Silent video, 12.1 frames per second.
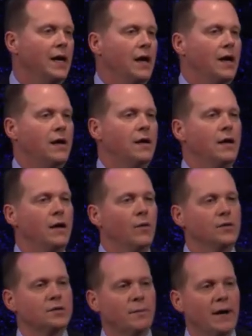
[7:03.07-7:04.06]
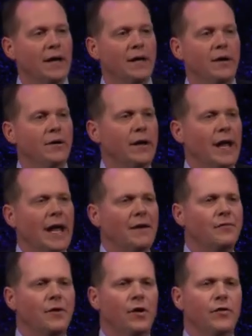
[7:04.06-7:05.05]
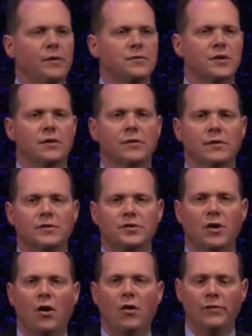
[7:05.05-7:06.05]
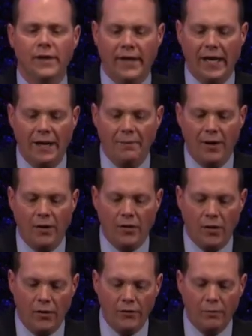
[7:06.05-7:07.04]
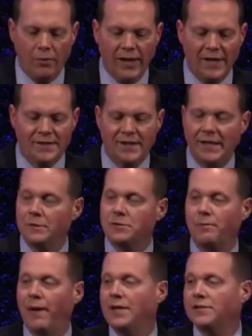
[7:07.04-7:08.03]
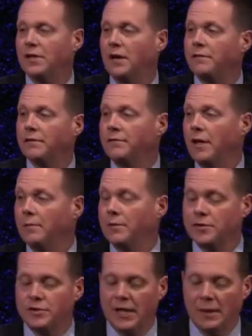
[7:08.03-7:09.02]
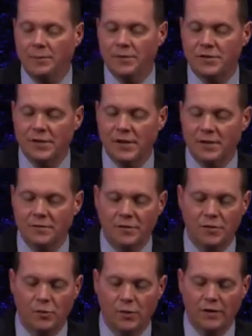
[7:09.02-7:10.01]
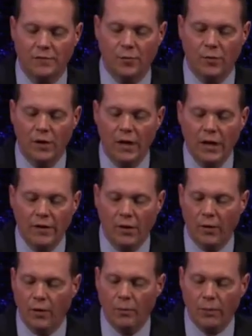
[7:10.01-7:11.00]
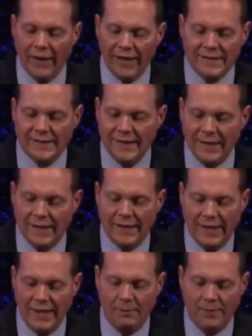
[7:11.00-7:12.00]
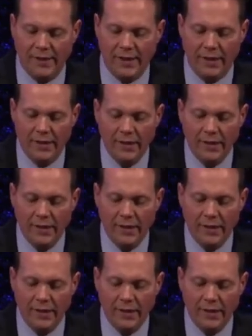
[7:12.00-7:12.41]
It was about a year and a half ago, there was a song that came out called The Blessing. It was based off of Numbers chapter 6, verse 24. The Lord bless thee and keep thee.